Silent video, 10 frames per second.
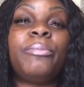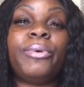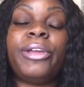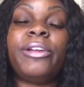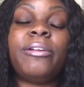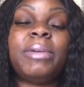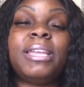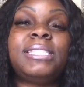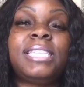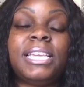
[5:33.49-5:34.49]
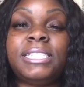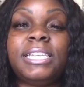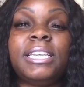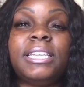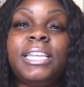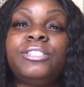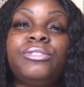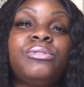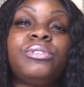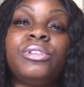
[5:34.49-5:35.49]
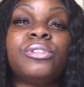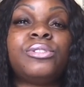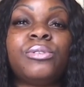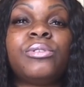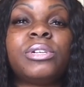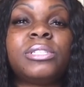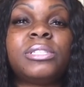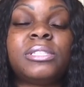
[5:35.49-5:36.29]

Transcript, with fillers: Prayer and meditation connects you to your source.